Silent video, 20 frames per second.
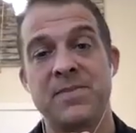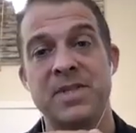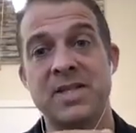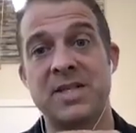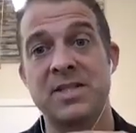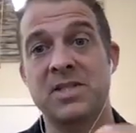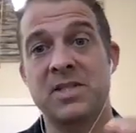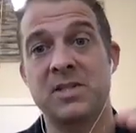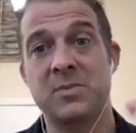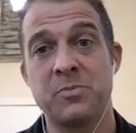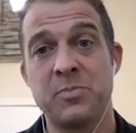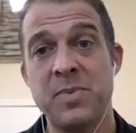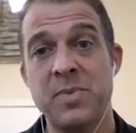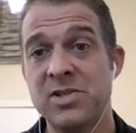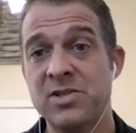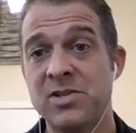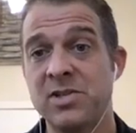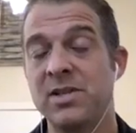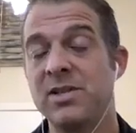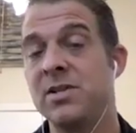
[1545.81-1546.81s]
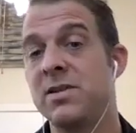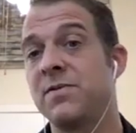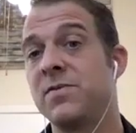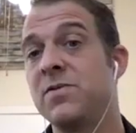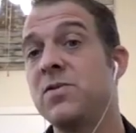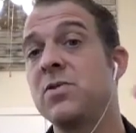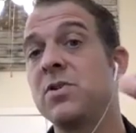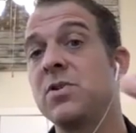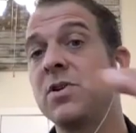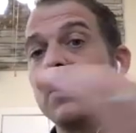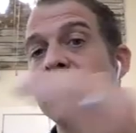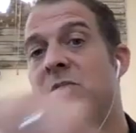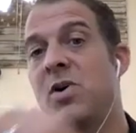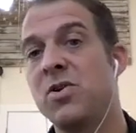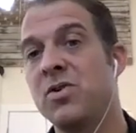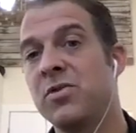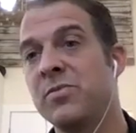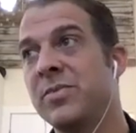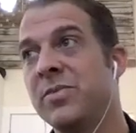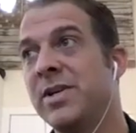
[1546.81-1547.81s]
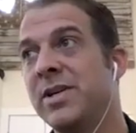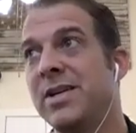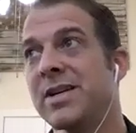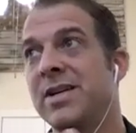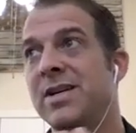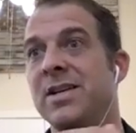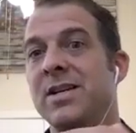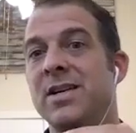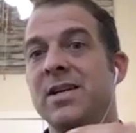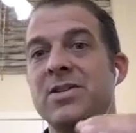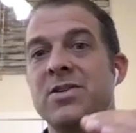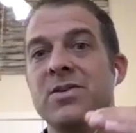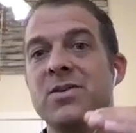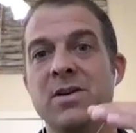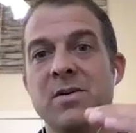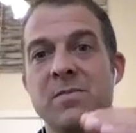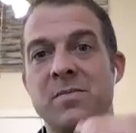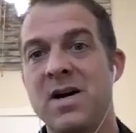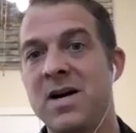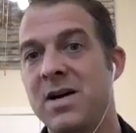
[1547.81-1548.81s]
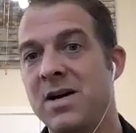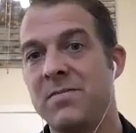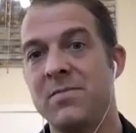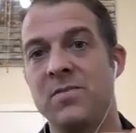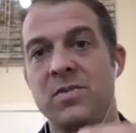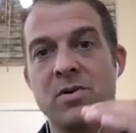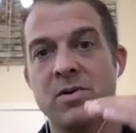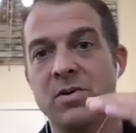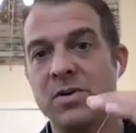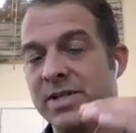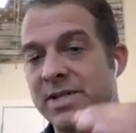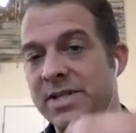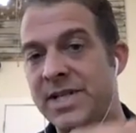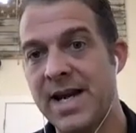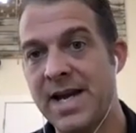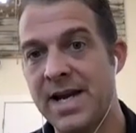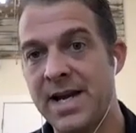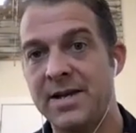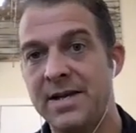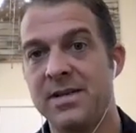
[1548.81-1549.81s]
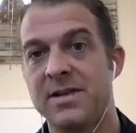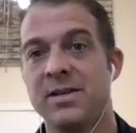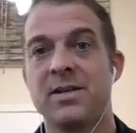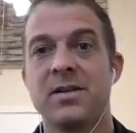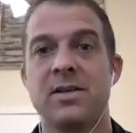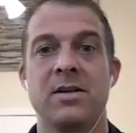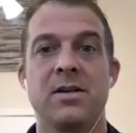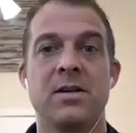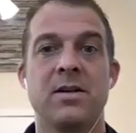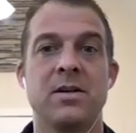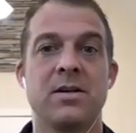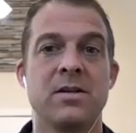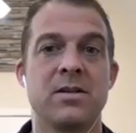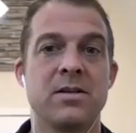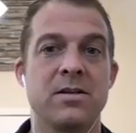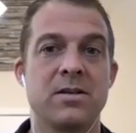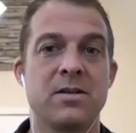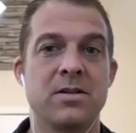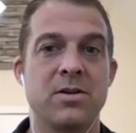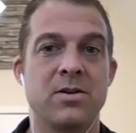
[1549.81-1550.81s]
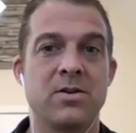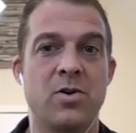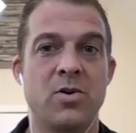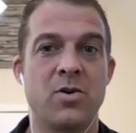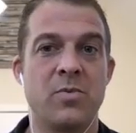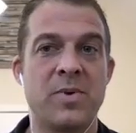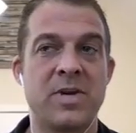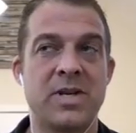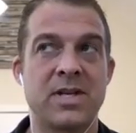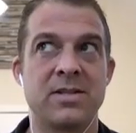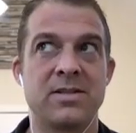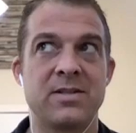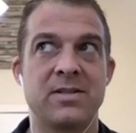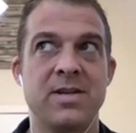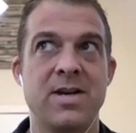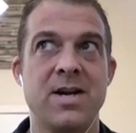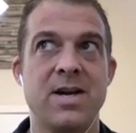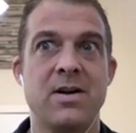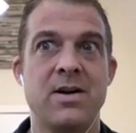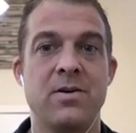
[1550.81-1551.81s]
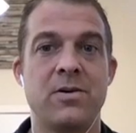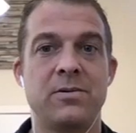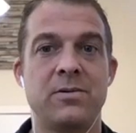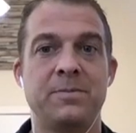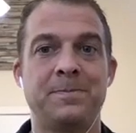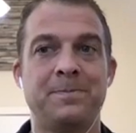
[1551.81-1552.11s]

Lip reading: especially if you come home and you're a mom or a dad, because now